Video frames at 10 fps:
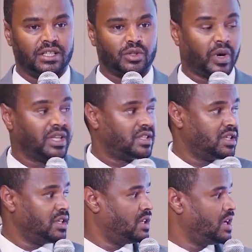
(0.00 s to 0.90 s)
in
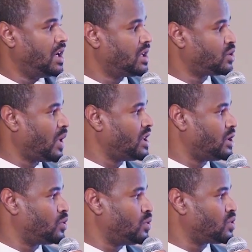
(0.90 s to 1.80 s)

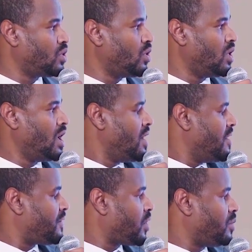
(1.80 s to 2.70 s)
2022. So
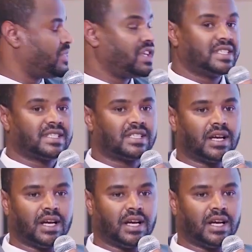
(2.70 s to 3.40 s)
from this